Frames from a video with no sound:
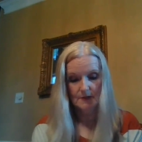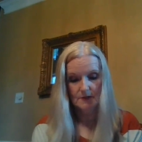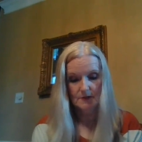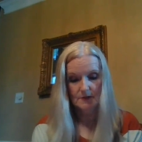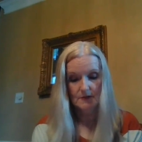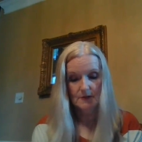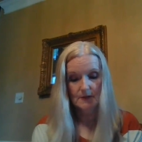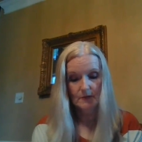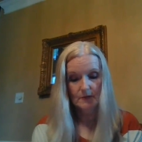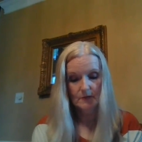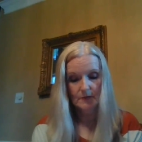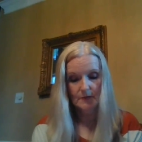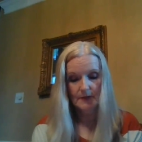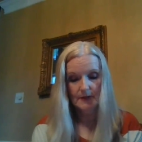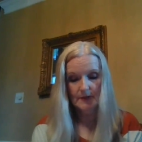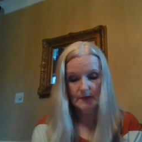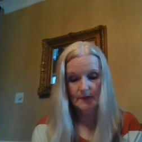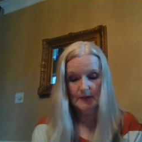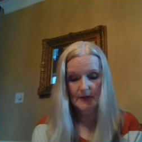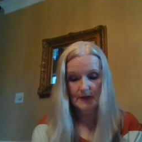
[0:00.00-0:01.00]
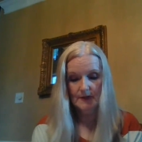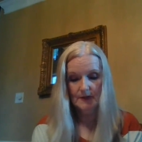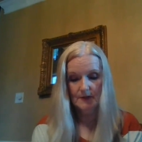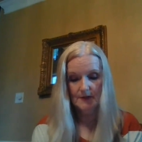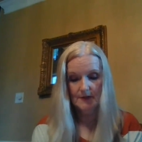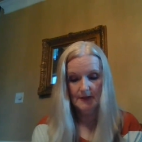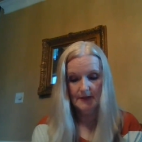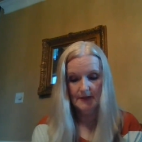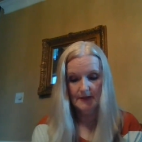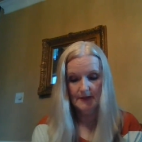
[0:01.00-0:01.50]
Do not worry about
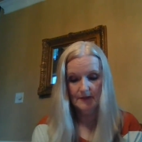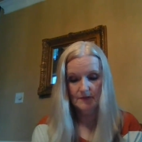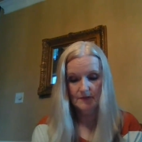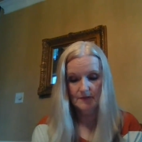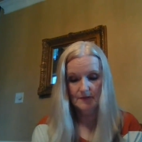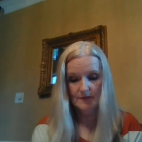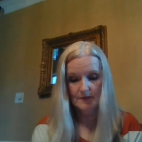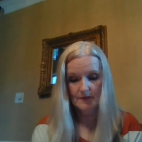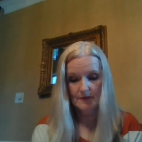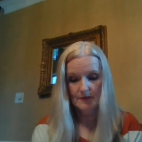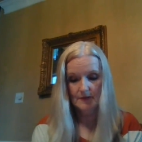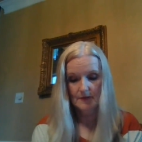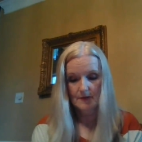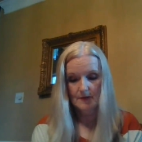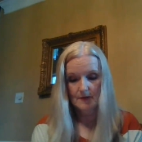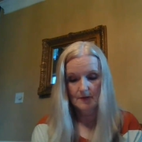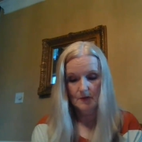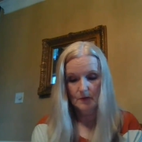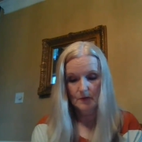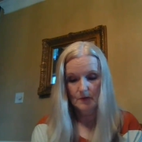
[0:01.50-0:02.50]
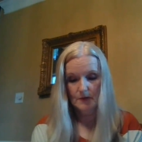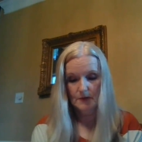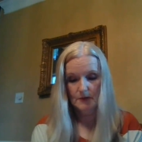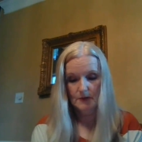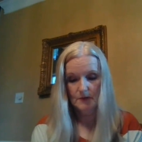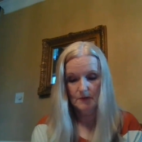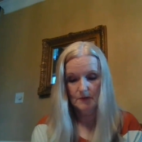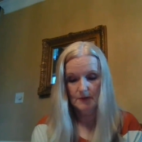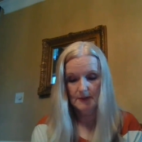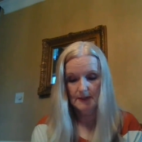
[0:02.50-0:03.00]
your life, what
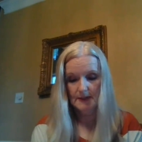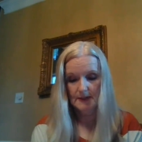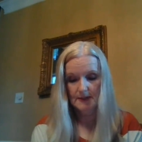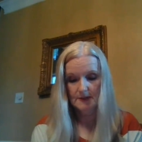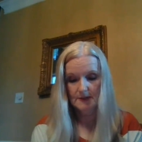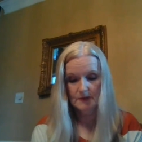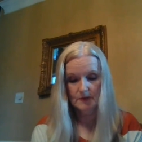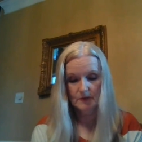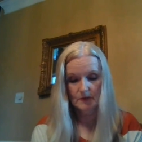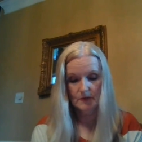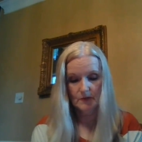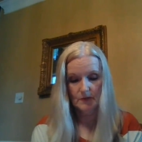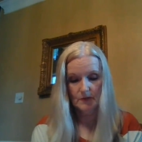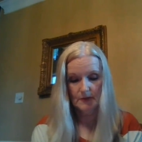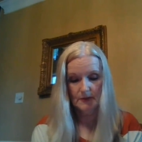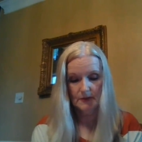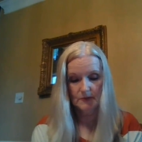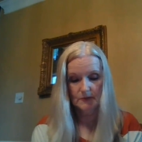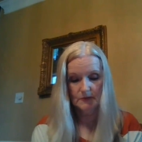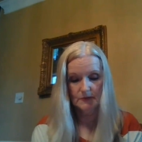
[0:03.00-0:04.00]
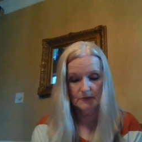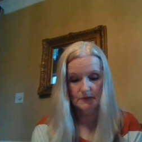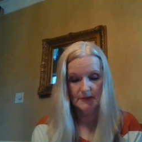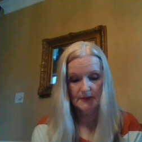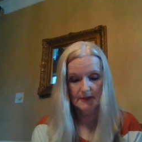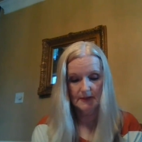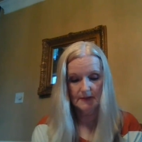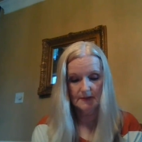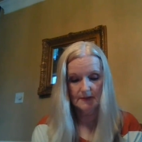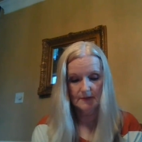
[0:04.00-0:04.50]
you will eat or what you will
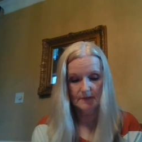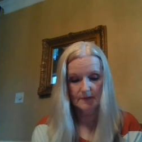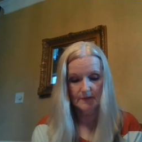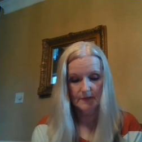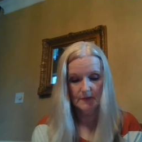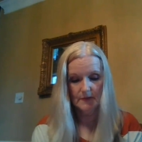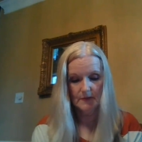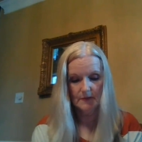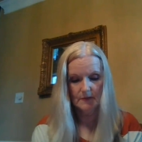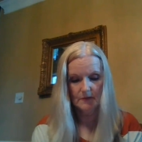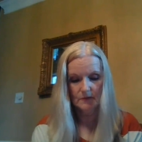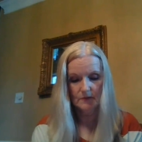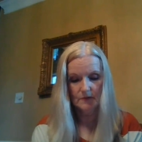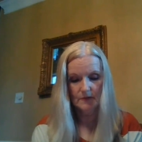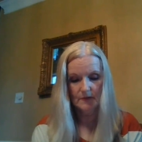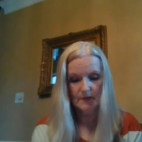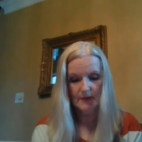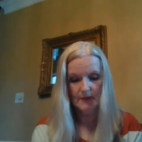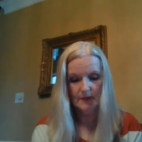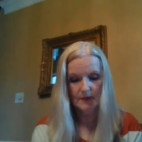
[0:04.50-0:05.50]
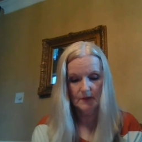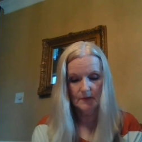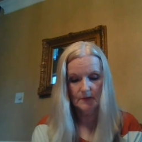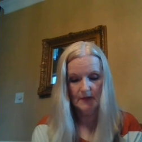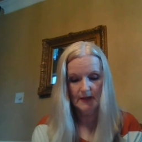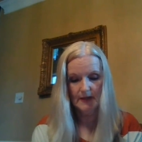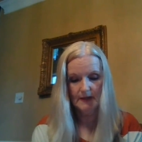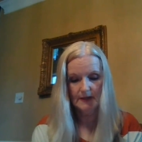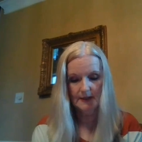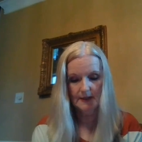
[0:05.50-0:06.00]
drink, nor about your
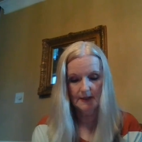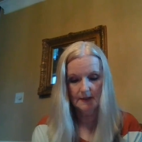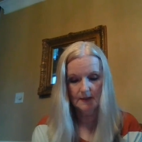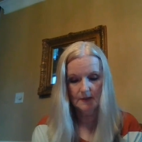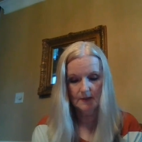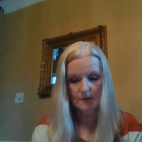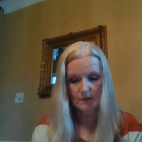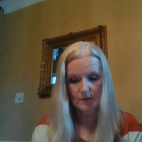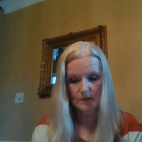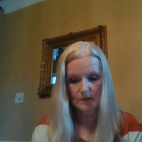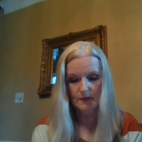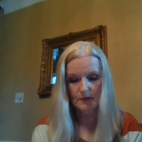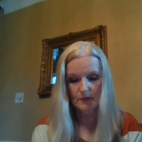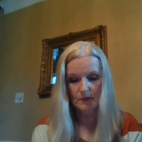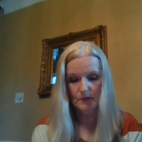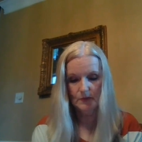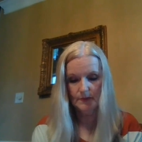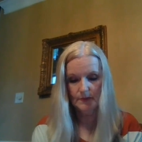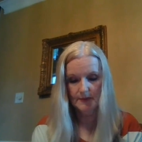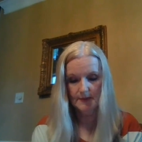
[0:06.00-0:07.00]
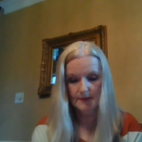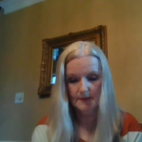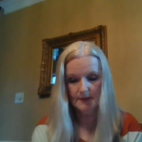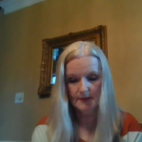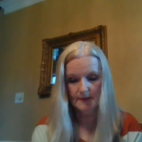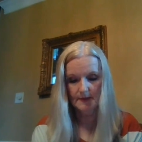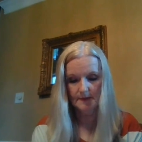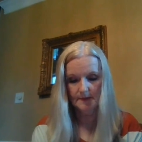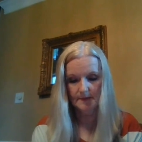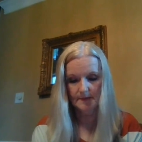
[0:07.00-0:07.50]
body, what you will put
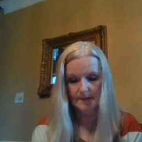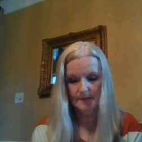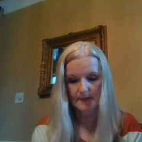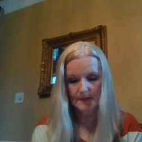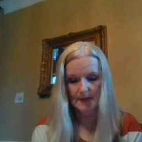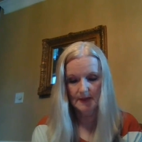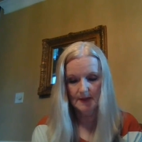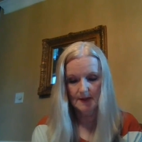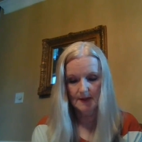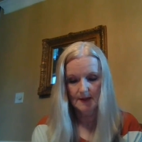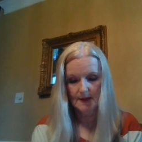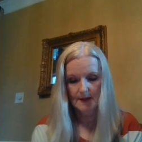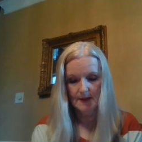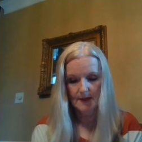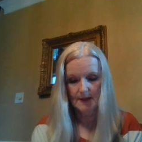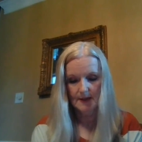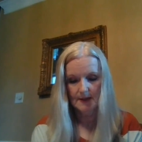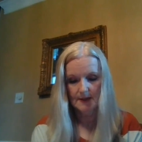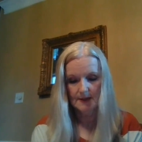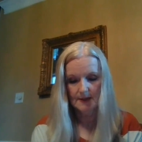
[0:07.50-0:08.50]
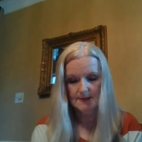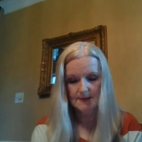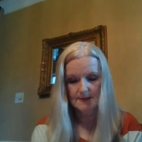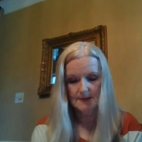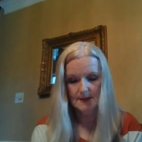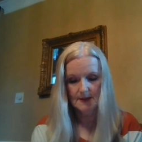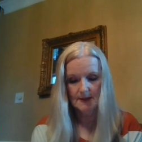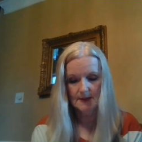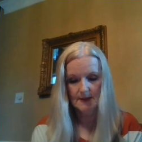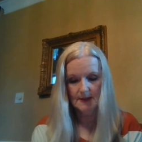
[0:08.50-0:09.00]
on. Is
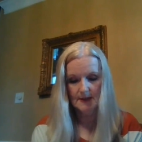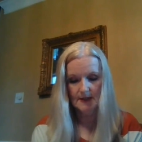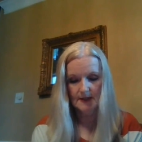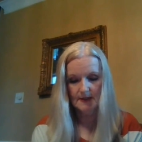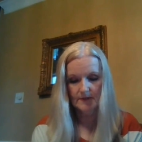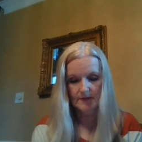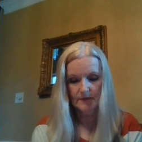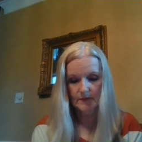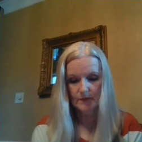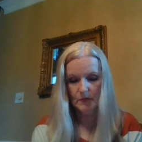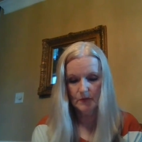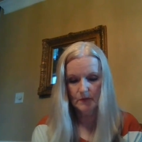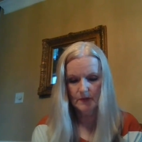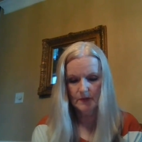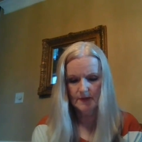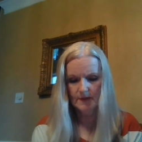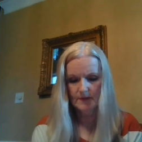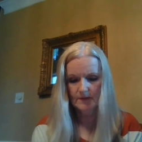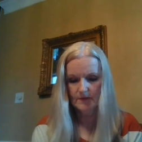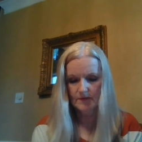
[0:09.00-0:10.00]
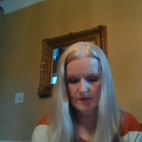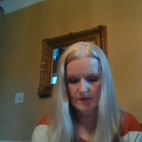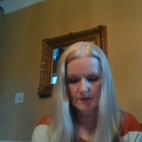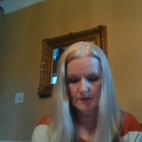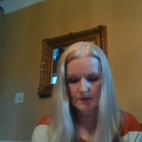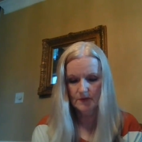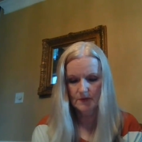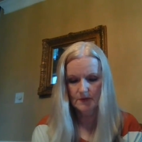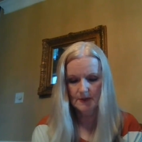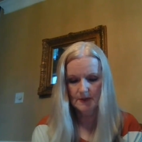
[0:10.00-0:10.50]
not life more than
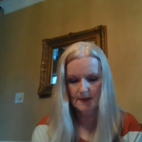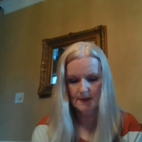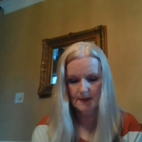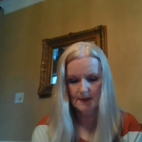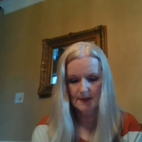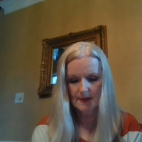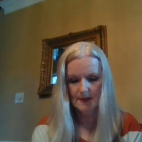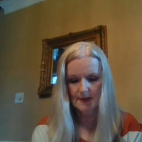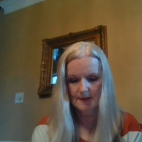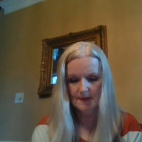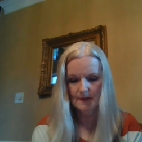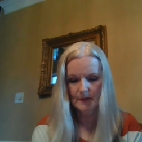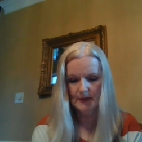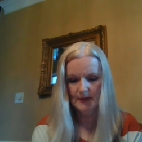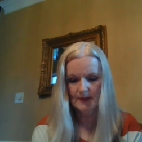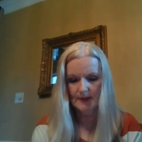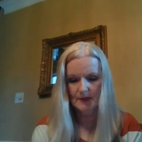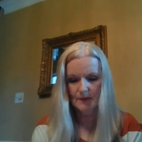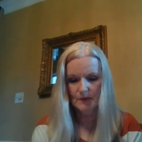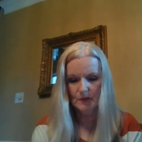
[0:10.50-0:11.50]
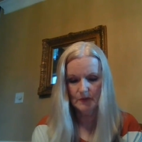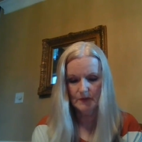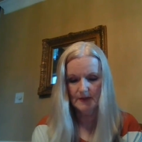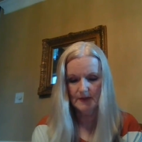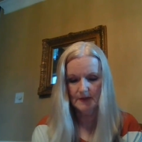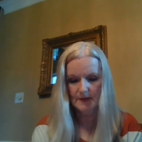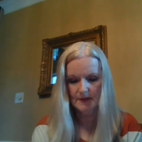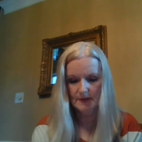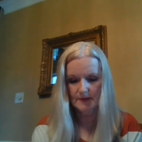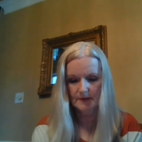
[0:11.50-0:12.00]
food and the body more
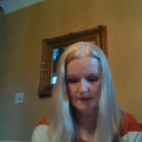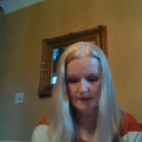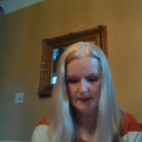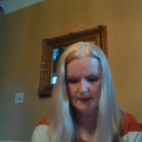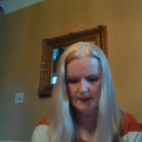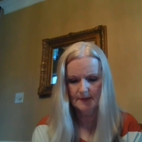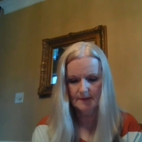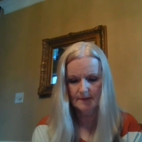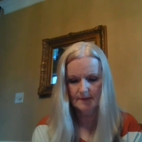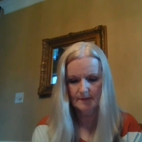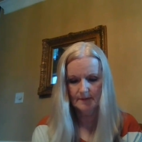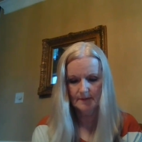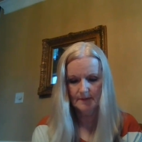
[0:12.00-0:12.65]
than clothing?